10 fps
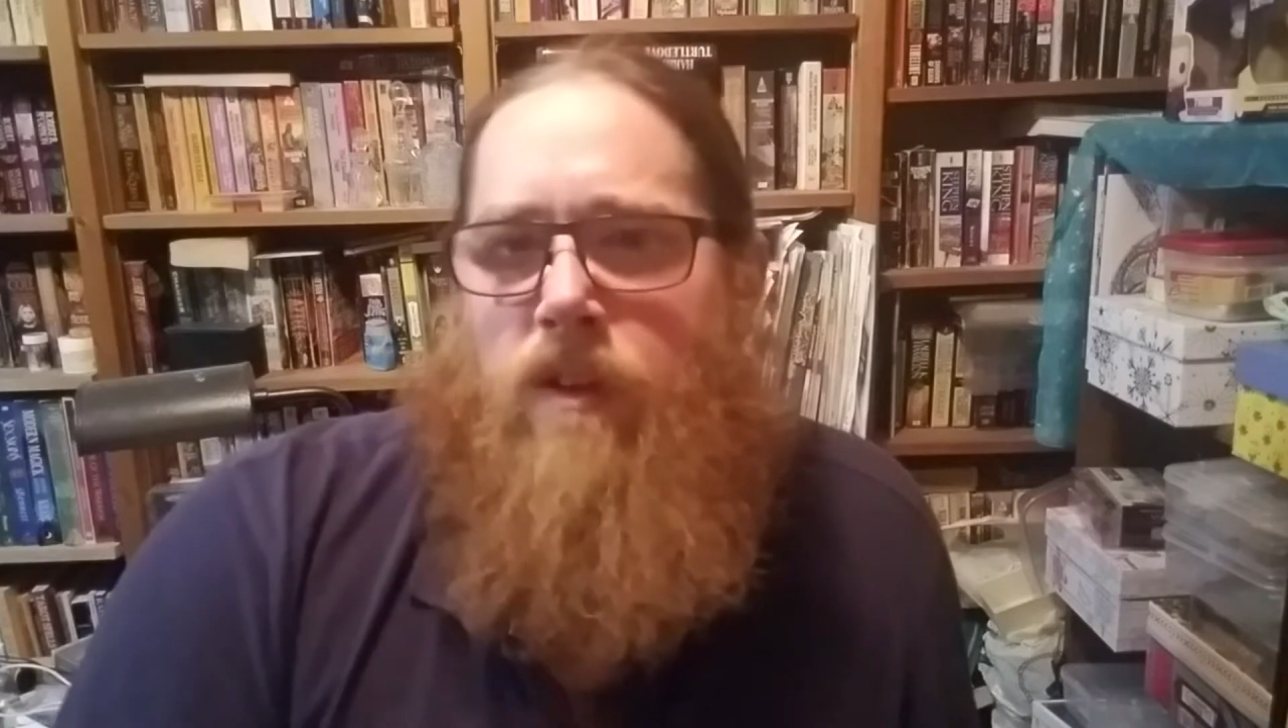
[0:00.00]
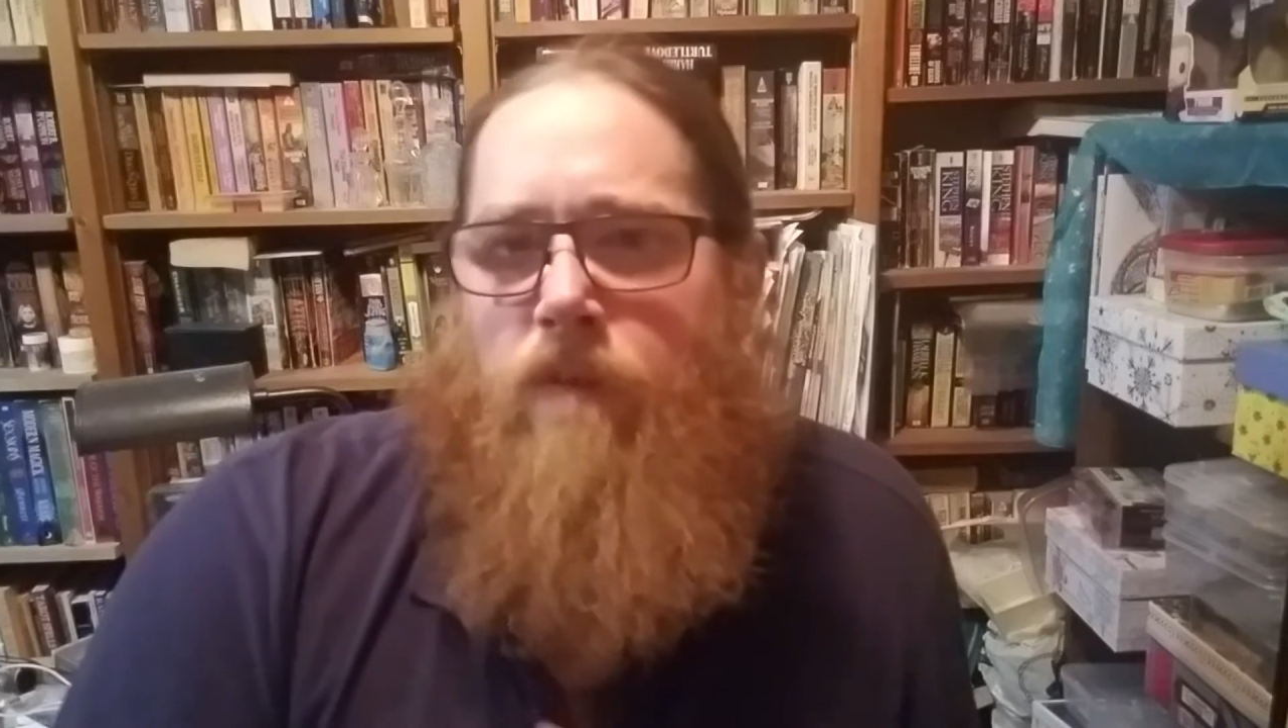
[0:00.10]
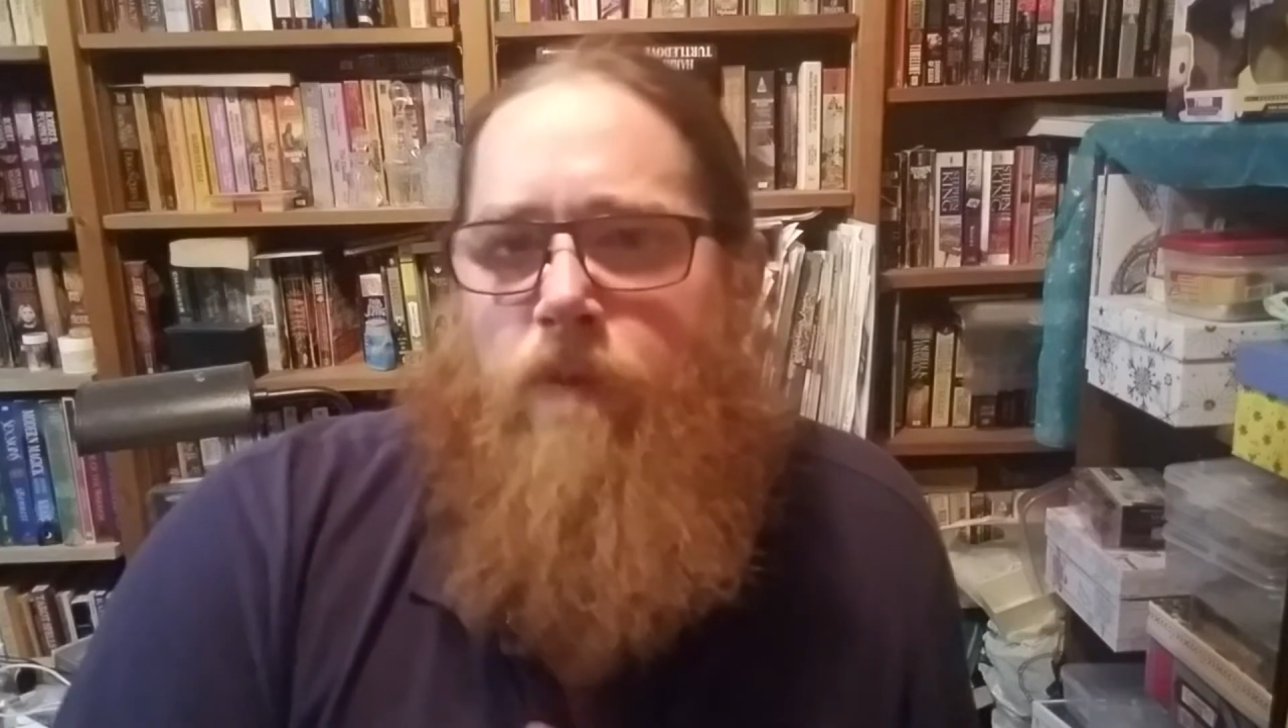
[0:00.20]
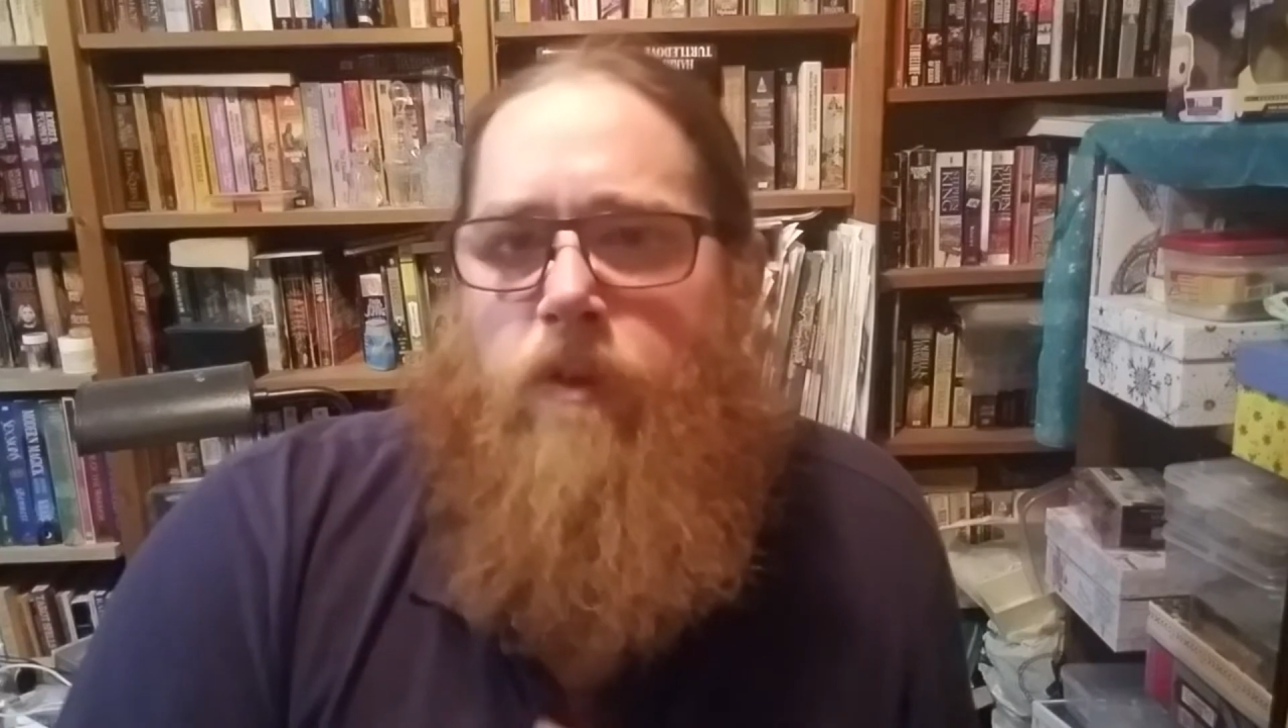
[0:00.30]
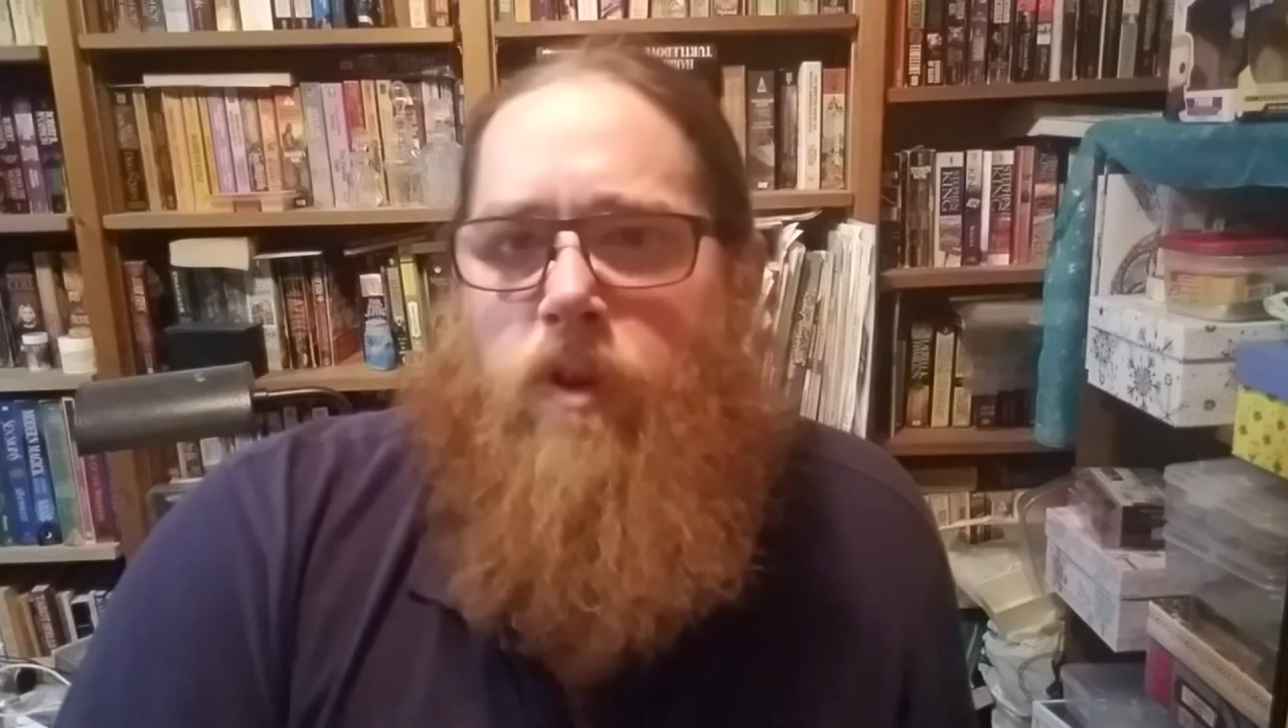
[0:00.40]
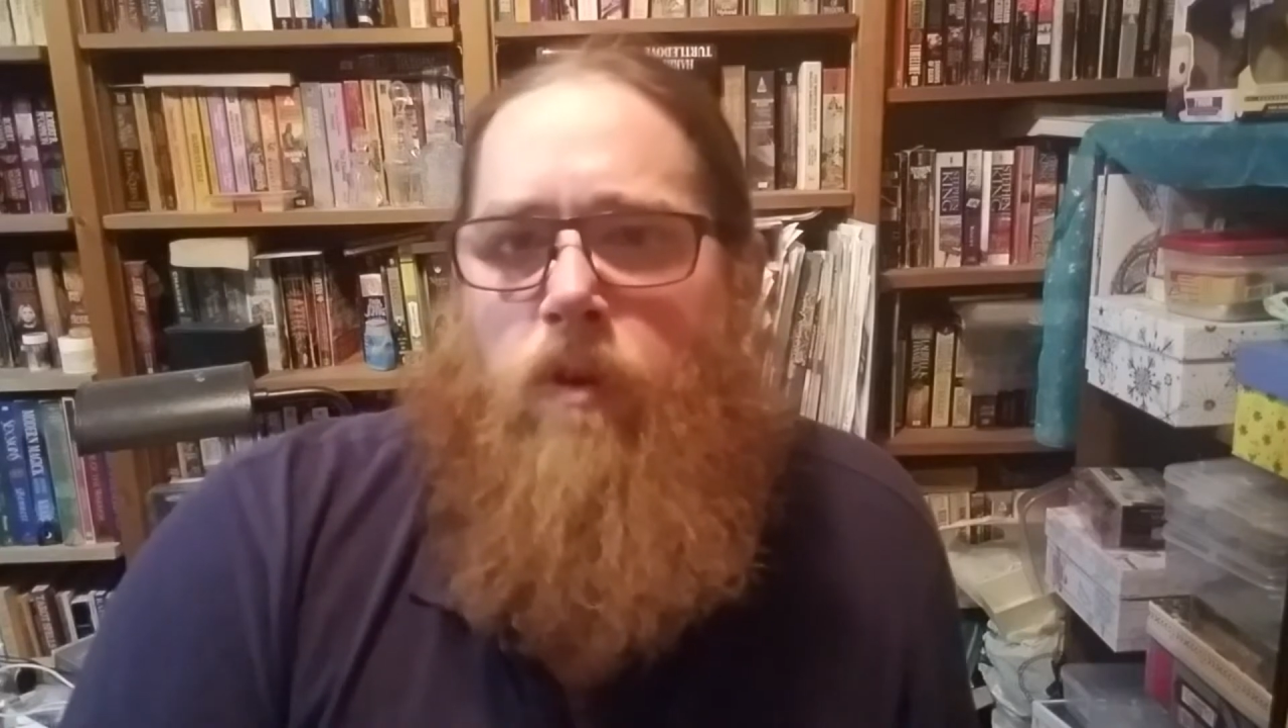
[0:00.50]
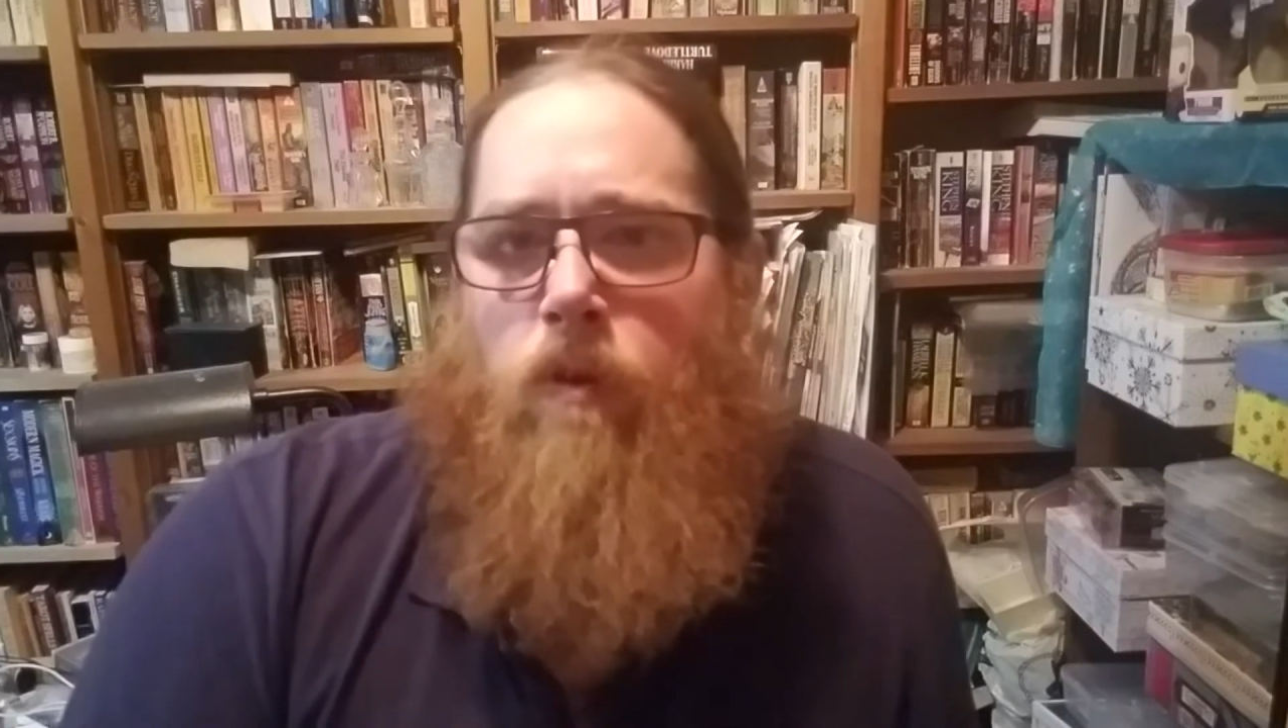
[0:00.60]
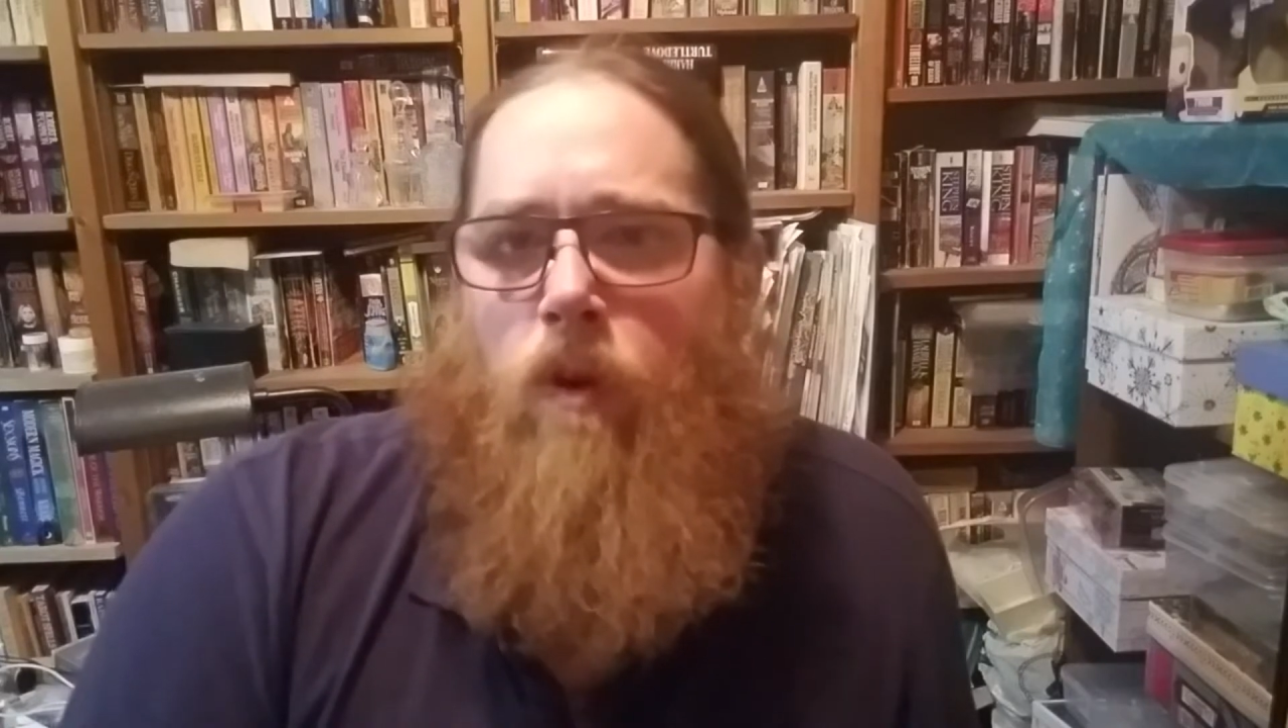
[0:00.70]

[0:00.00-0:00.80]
them for too